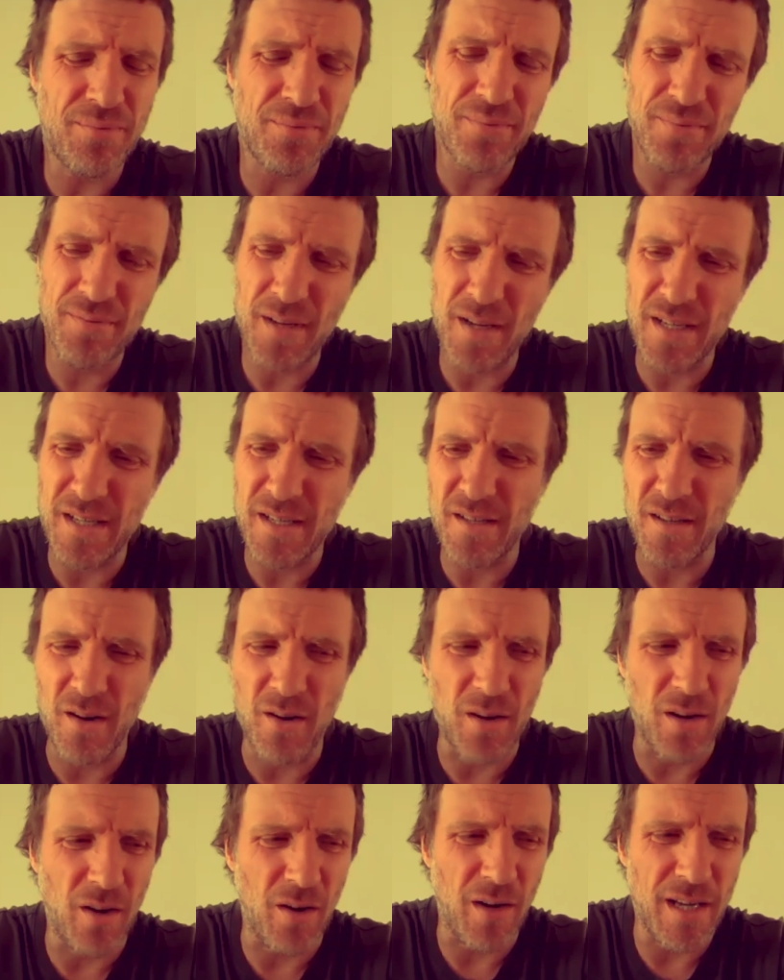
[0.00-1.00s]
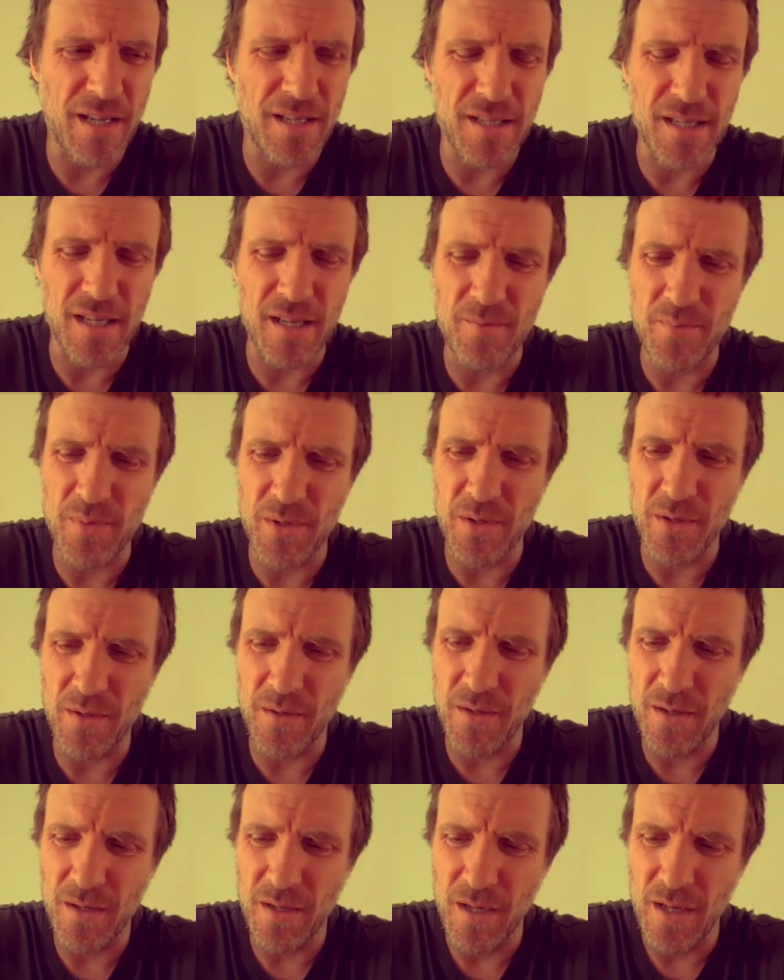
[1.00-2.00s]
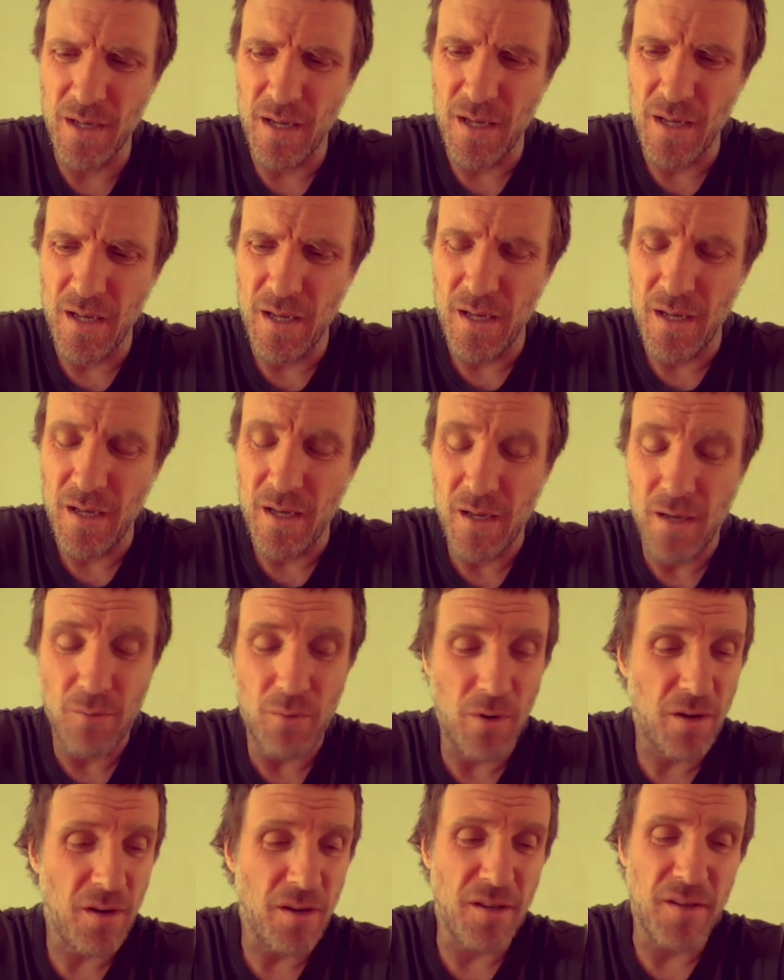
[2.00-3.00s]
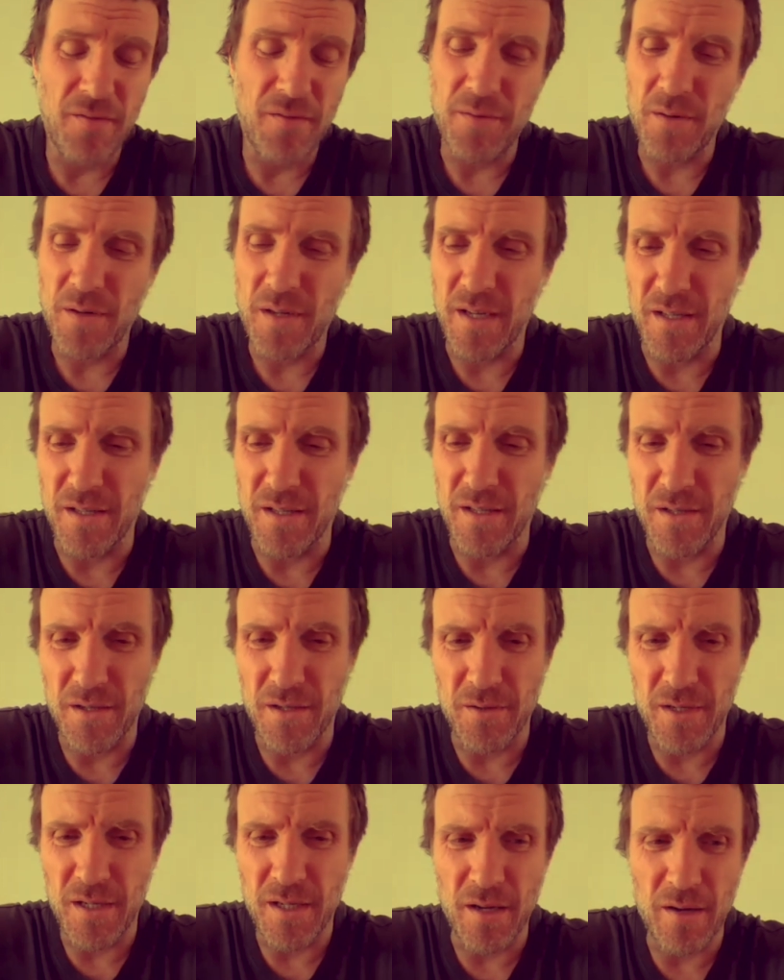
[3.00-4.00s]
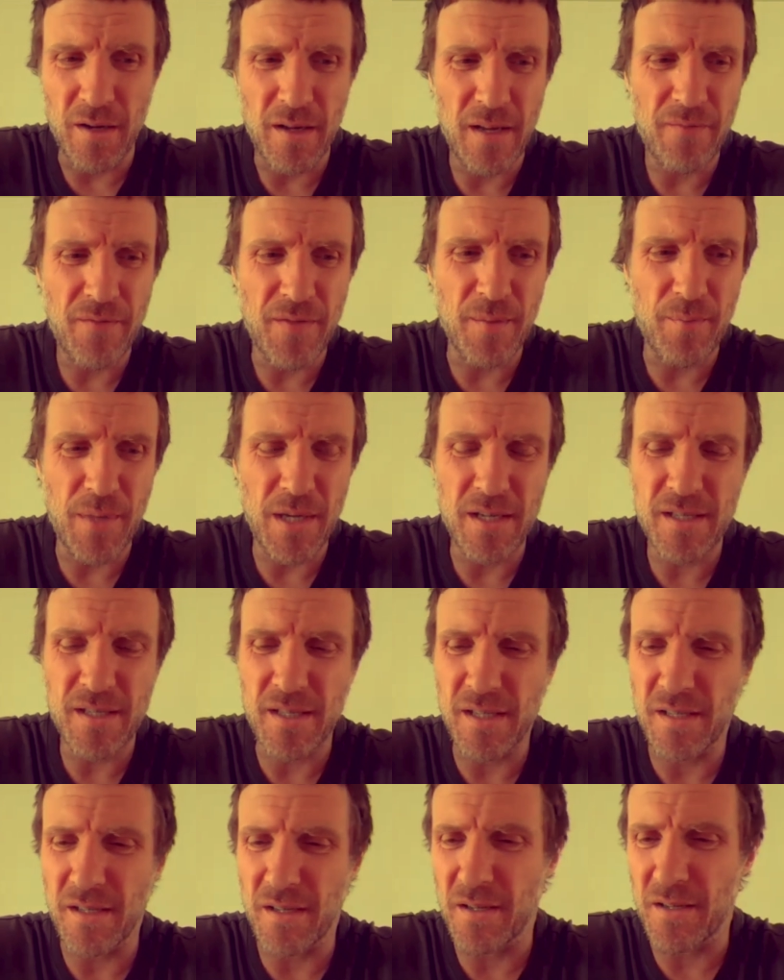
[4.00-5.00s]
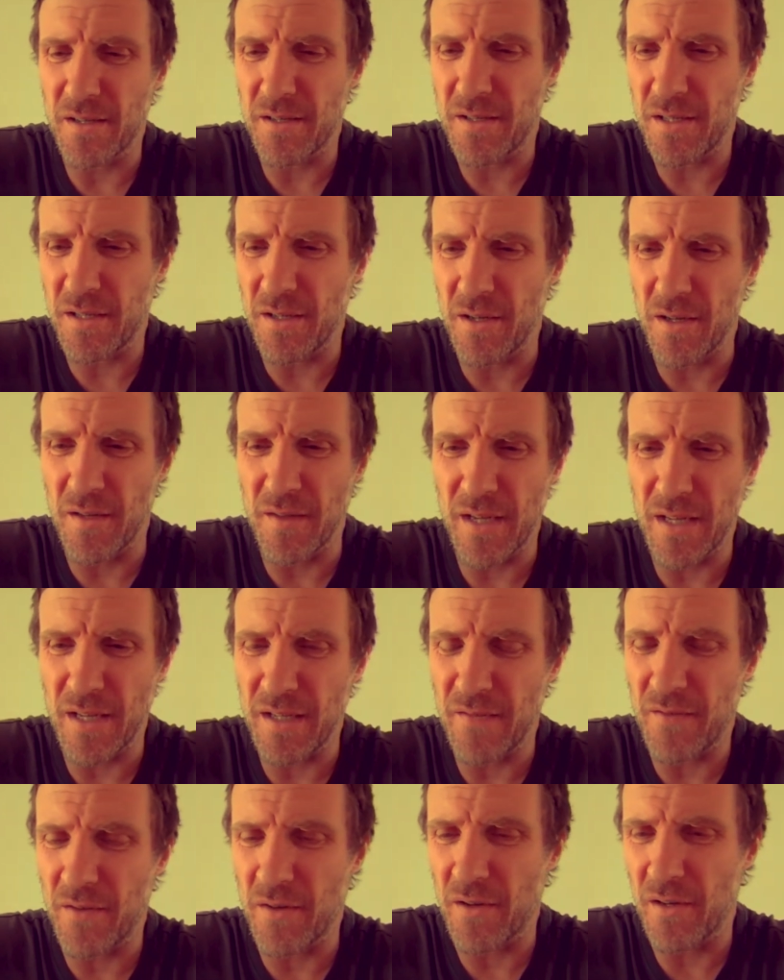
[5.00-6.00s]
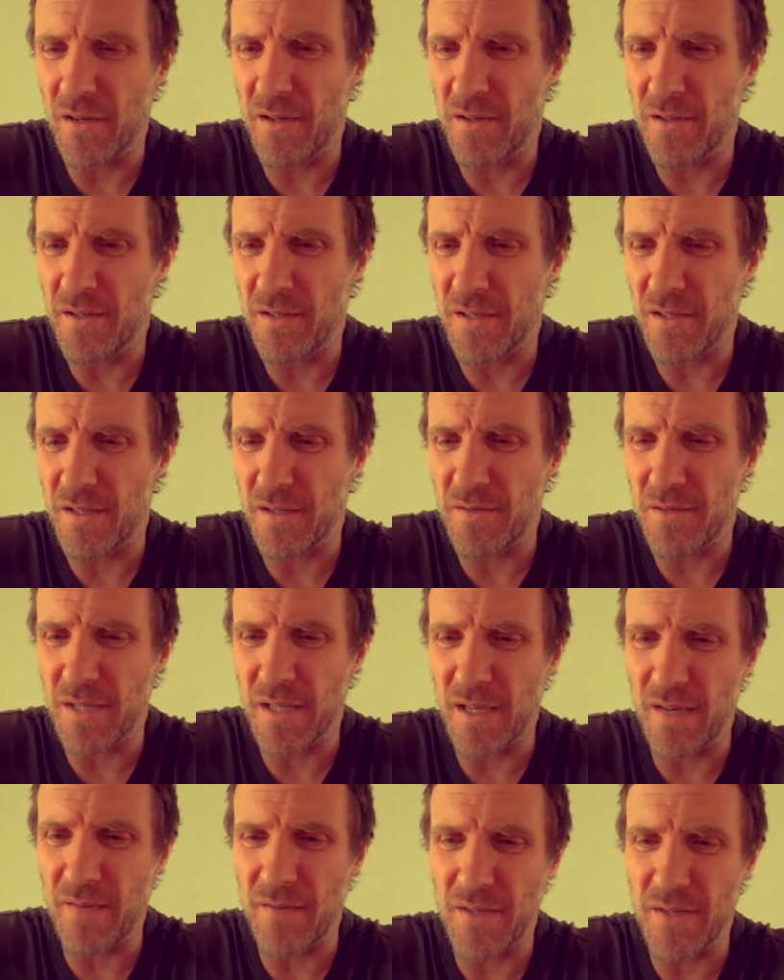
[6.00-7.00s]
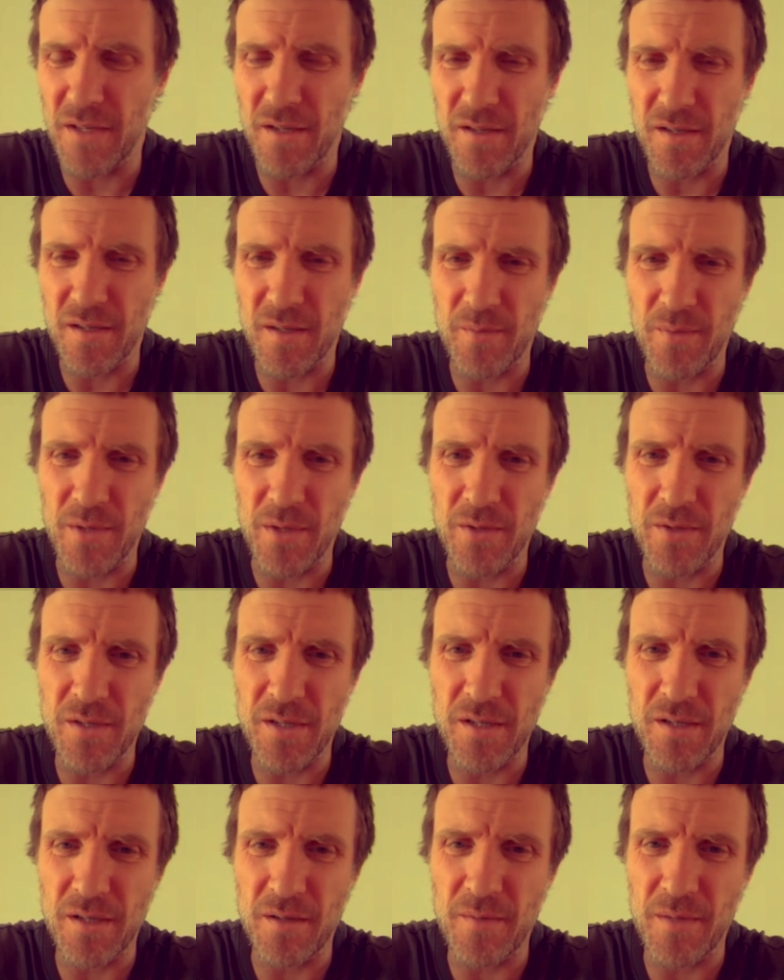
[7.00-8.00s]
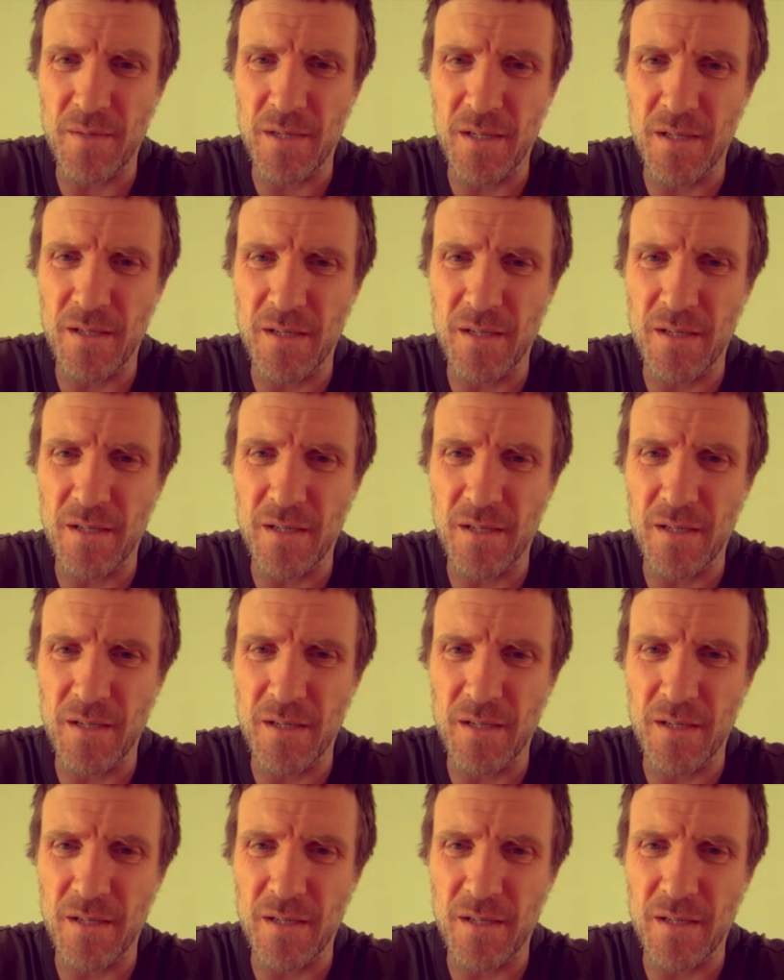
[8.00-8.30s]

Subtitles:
it's not a lot, is it? But what can you fucking do? You know, if the beast isn't going to turn, then you've got to learn to use it, haven't you? I suppose. You know what I mean?